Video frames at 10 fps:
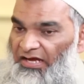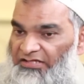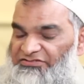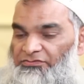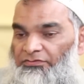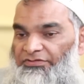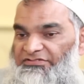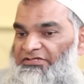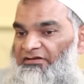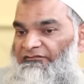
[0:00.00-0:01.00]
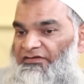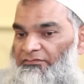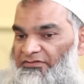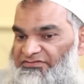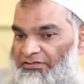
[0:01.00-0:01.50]
And so these
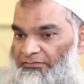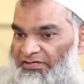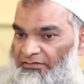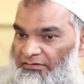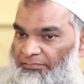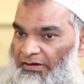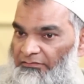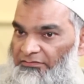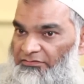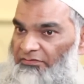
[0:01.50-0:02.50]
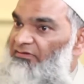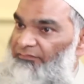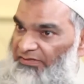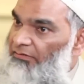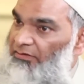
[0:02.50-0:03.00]
individuals that we hear about could
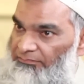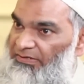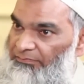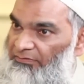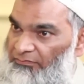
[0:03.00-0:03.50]
have been good people